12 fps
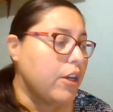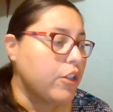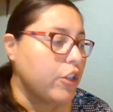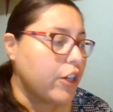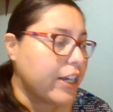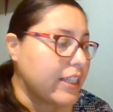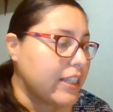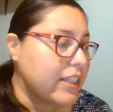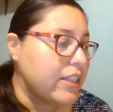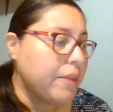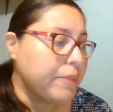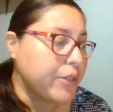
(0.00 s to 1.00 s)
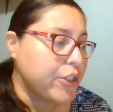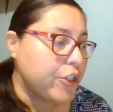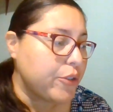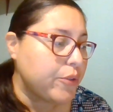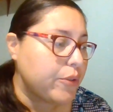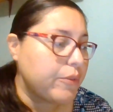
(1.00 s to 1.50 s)
Look at number
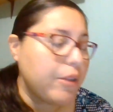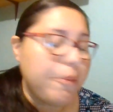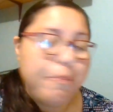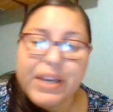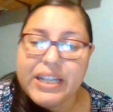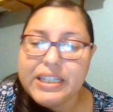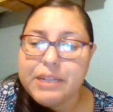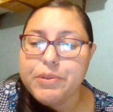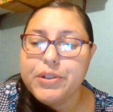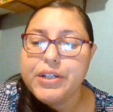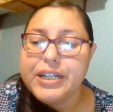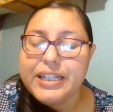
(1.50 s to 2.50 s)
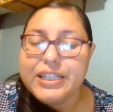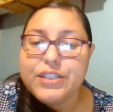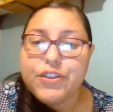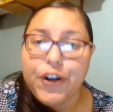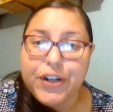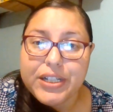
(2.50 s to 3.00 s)
2. The big number is
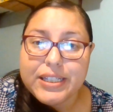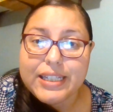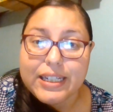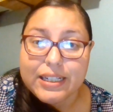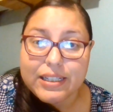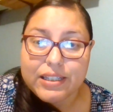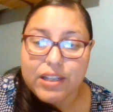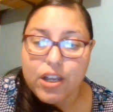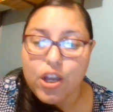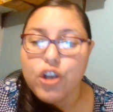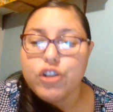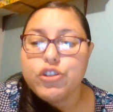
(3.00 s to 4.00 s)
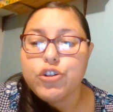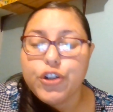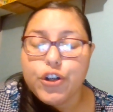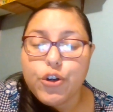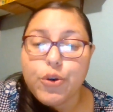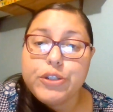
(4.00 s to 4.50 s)
36. So
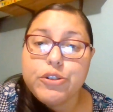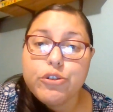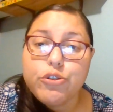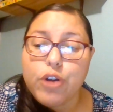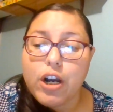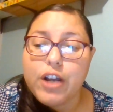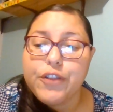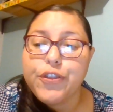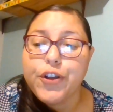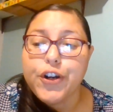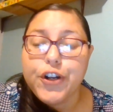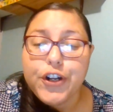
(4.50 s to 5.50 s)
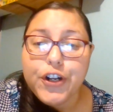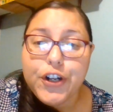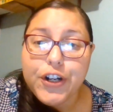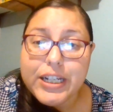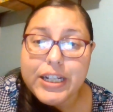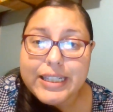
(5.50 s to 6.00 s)
you're going to draw
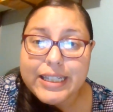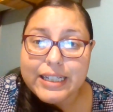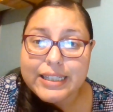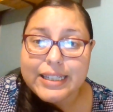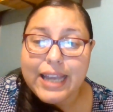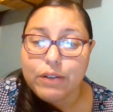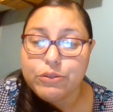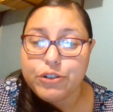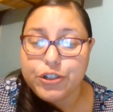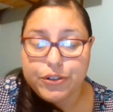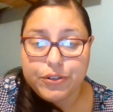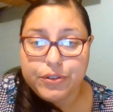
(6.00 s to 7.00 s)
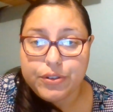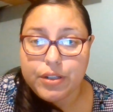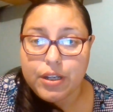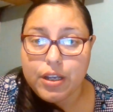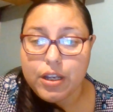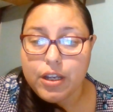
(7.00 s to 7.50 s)
36 counters.
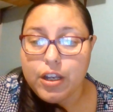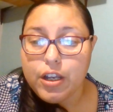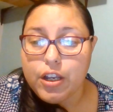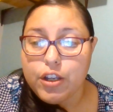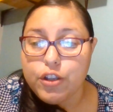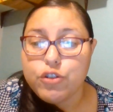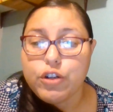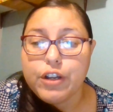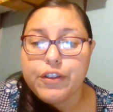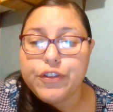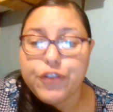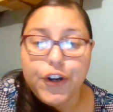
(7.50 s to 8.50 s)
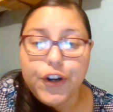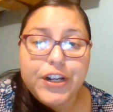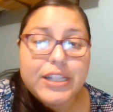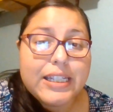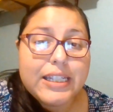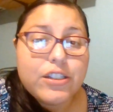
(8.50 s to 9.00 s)
You draw the
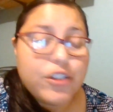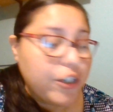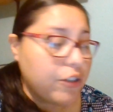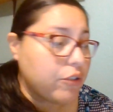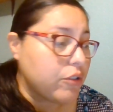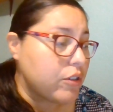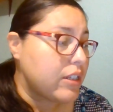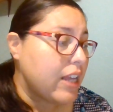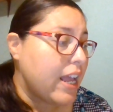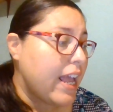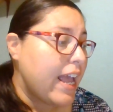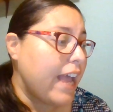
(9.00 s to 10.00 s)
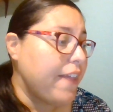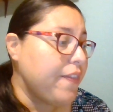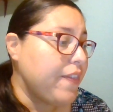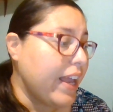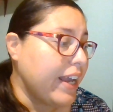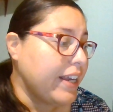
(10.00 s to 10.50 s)
36 circles,
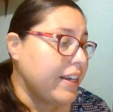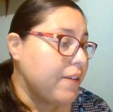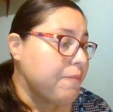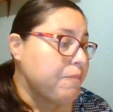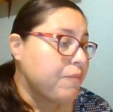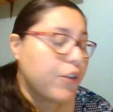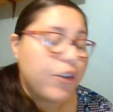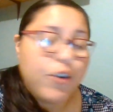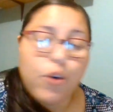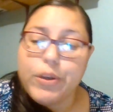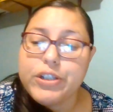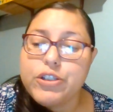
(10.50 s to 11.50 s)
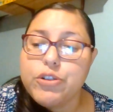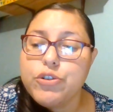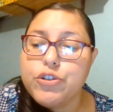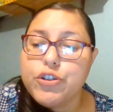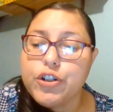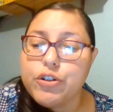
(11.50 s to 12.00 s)
and then you're going to
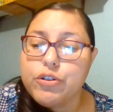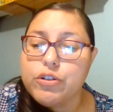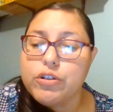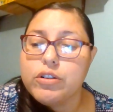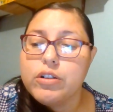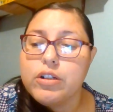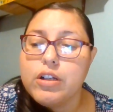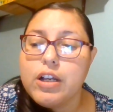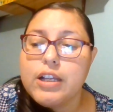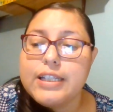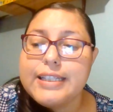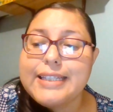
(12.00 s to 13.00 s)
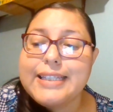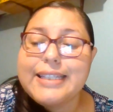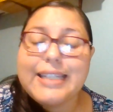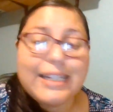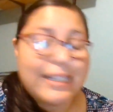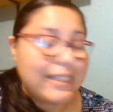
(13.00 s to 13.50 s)
circle
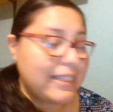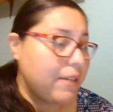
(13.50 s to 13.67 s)
6.